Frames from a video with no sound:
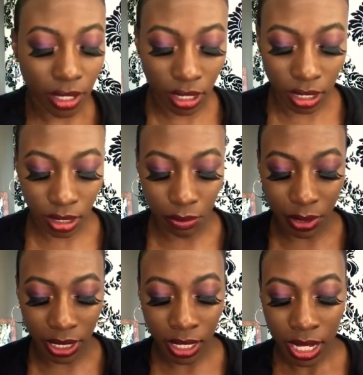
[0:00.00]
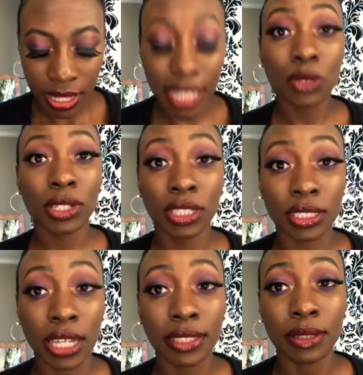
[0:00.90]
But that's what it
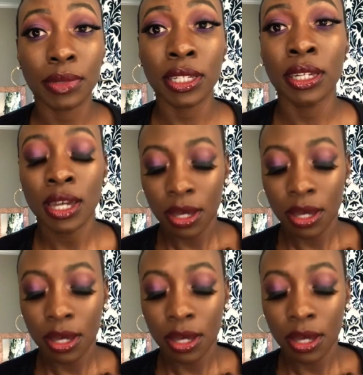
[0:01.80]
looks like to me.